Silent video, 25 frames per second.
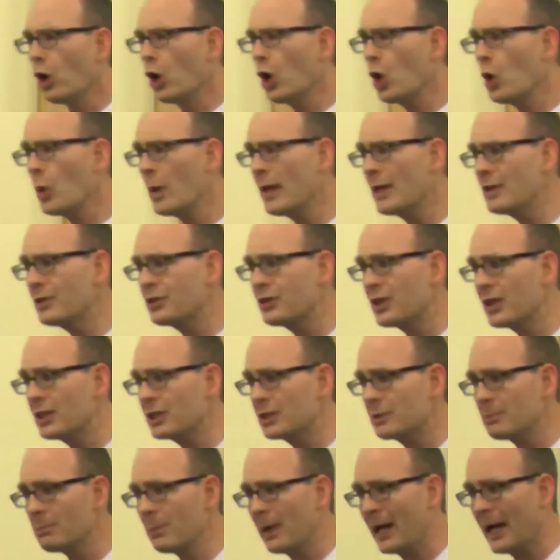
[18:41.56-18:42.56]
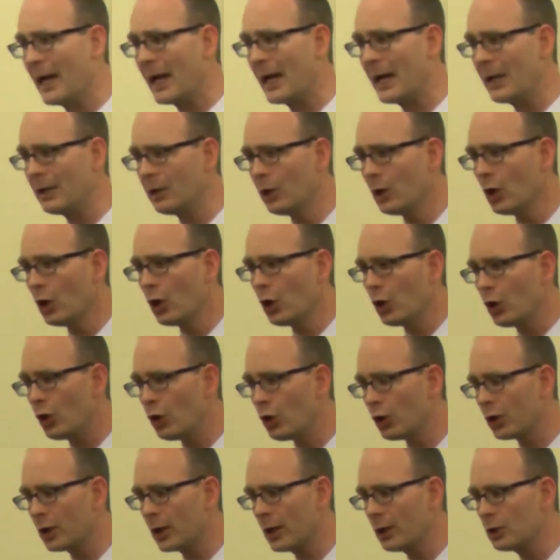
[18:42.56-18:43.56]
Who is this man
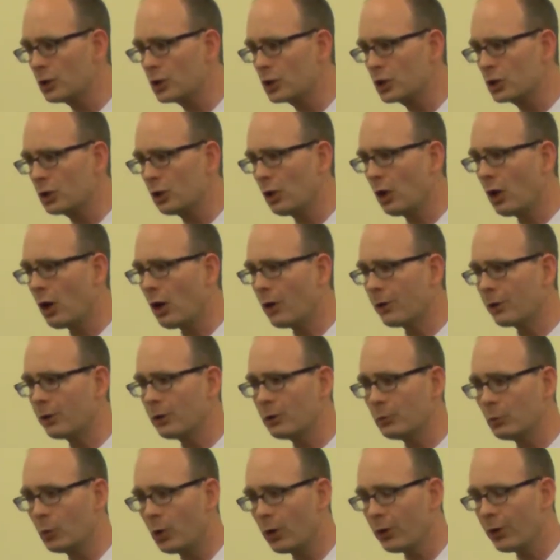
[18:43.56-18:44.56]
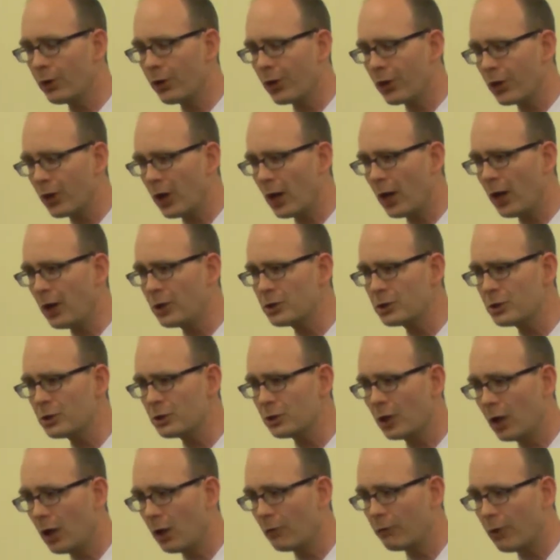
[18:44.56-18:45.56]
who can slaughter
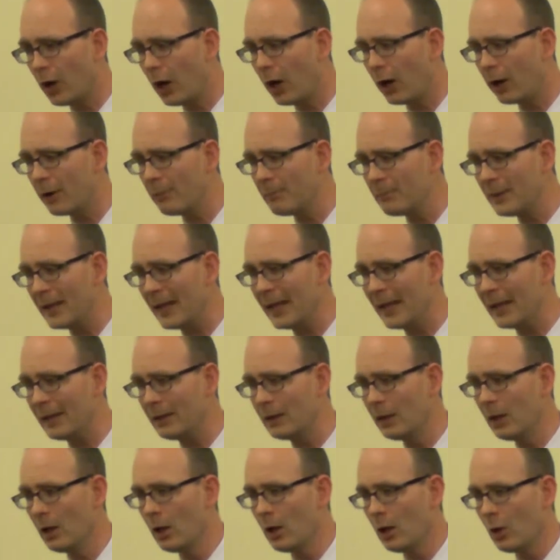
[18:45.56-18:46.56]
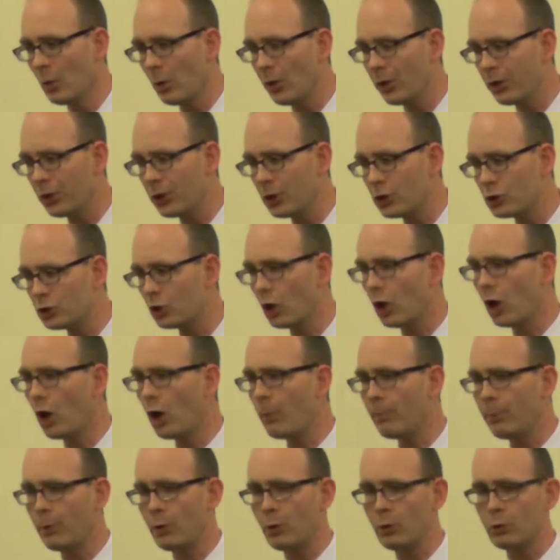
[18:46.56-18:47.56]
1,000 of our men with the
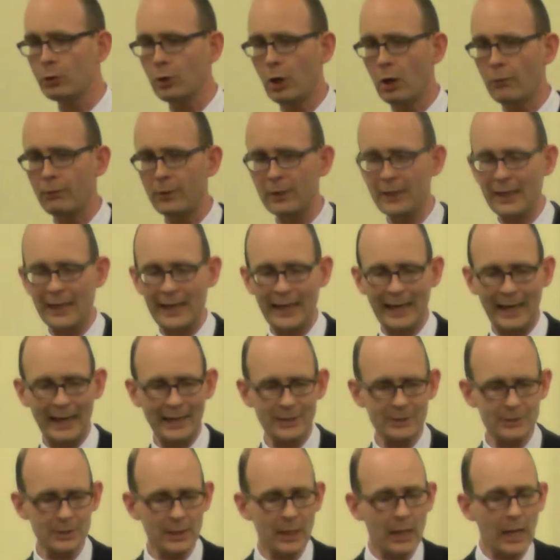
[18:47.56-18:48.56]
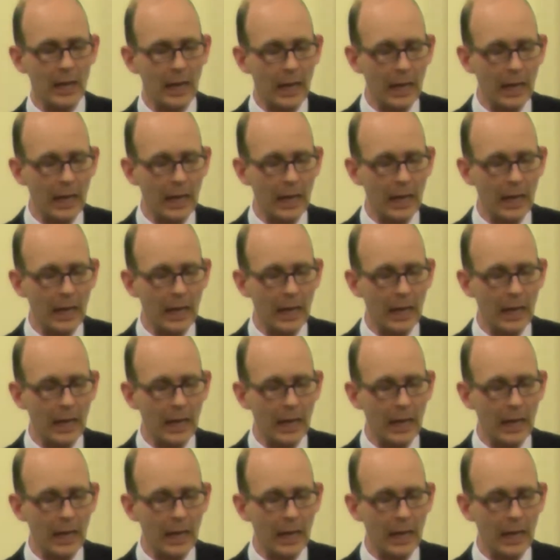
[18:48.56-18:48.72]
jawbone of an ass?